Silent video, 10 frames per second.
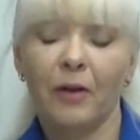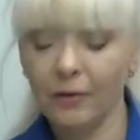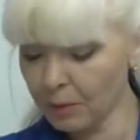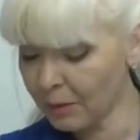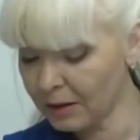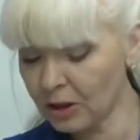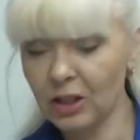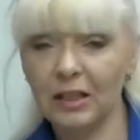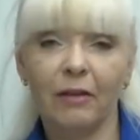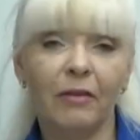
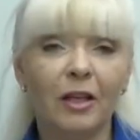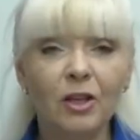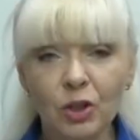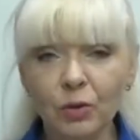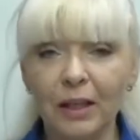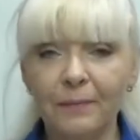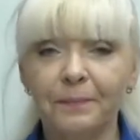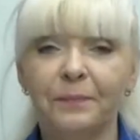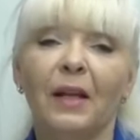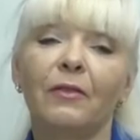attached to the course,
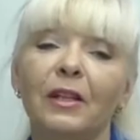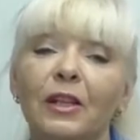you